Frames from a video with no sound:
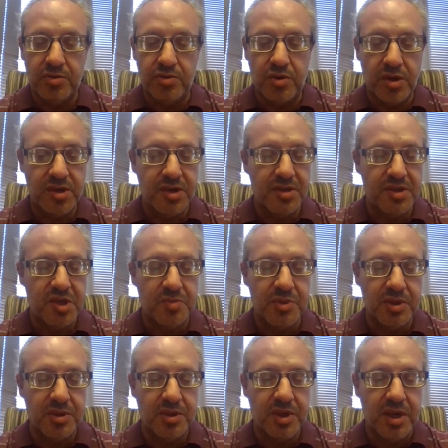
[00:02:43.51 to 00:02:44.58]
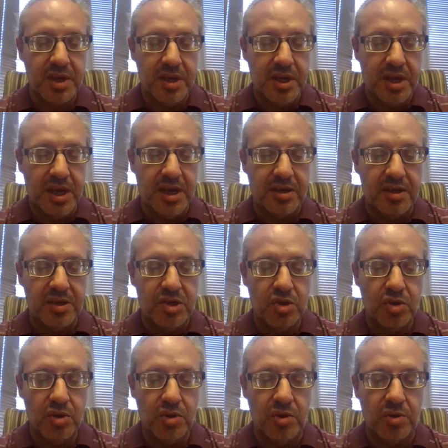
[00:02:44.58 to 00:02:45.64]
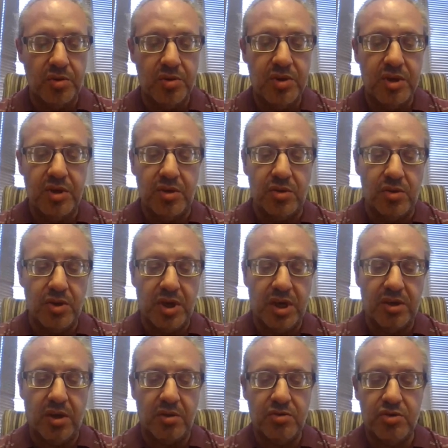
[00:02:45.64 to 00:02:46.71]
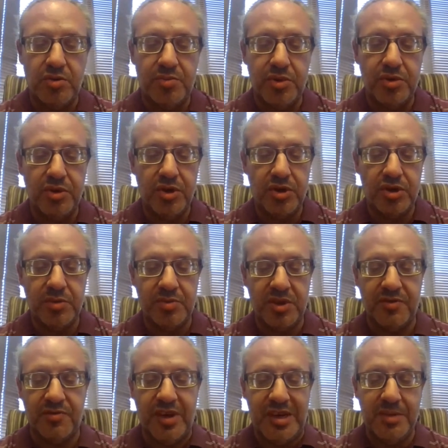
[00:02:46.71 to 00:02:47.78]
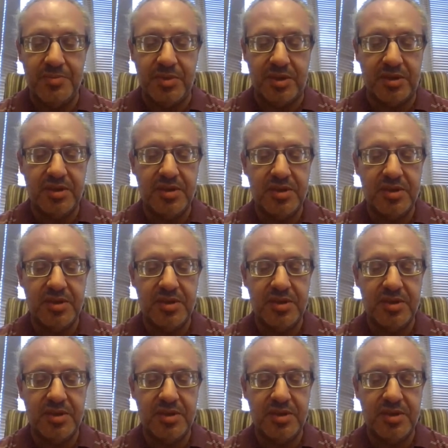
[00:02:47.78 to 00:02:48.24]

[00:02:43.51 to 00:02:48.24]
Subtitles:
Rosalind Smith, and Letsolo look at entrepreneurship development,